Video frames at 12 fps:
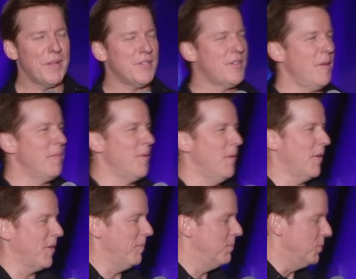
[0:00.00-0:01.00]
Please help me
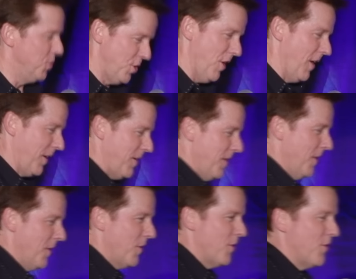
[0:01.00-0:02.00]
welcome Jacques,
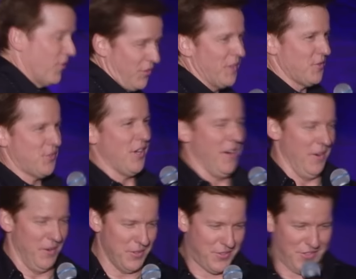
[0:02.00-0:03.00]
the French
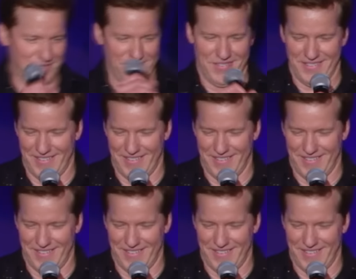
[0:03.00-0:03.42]
terrorist.